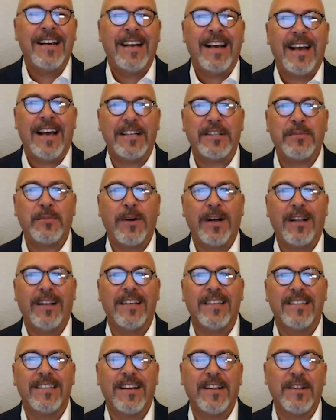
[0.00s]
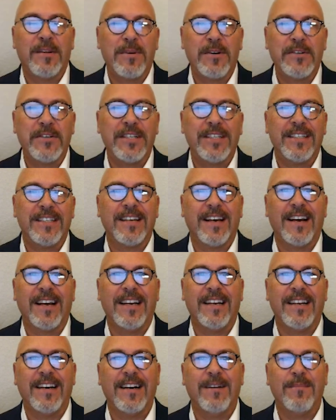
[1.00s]
as well as on the merchant
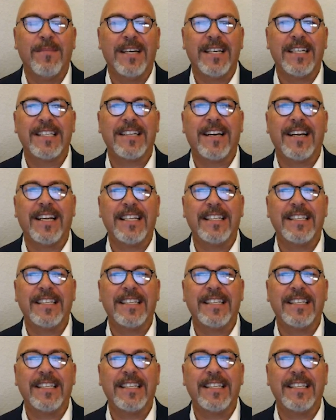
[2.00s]
side. Exciting